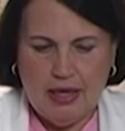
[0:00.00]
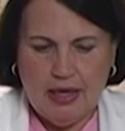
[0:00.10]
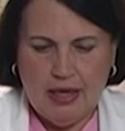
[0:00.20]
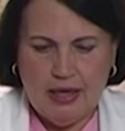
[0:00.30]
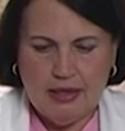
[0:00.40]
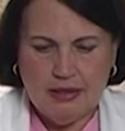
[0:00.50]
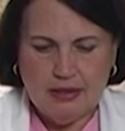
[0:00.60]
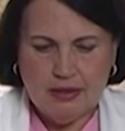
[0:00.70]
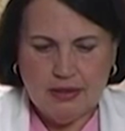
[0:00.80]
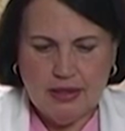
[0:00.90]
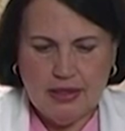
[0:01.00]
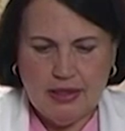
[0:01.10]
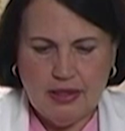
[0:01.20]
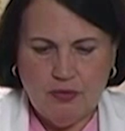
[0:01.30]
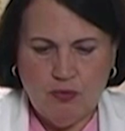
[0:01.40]
And
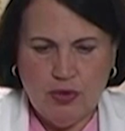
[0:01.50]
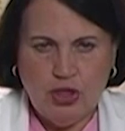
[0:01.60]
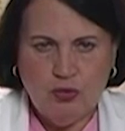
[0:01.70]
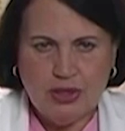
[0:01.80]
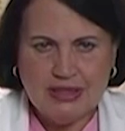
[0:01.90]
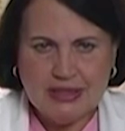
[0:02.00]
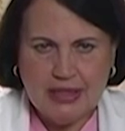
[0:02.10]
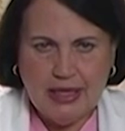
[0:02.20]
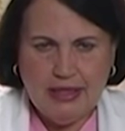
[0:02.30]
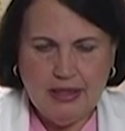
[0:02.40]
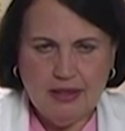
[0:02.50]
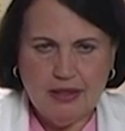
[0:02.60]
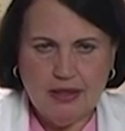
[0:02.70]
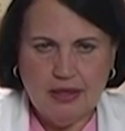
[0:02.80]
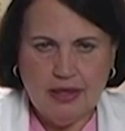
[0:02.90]
when you excite
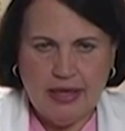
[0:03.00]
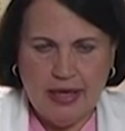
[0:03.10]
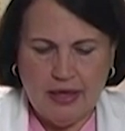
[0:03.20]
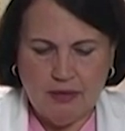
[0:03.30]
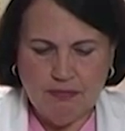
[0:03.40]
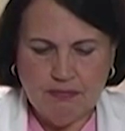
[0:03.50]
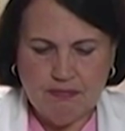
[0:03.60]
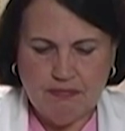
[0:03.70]
an atom,